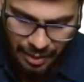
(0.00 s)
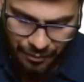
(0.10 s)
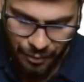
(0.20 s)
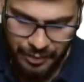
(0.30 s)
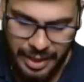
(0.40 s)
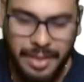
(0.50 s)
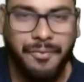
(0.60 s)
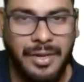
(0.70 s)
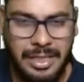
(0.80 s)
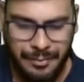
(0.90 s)

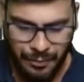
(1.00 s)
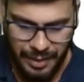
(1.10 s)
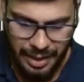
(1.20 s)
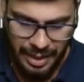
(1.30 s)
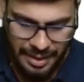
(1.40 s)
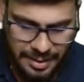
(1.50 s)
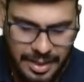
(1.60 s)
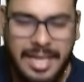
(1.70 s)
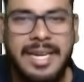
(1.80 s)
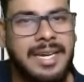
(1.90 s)
First 15 days,
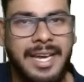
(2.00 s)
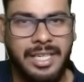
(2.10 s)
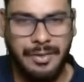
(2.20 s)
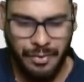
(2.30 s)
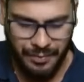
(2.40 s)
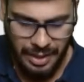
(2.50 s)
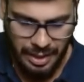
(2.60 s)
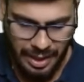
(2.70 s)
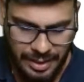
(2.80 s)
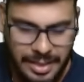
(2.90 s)
next 15
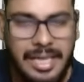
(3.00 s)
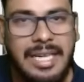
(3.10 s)
days,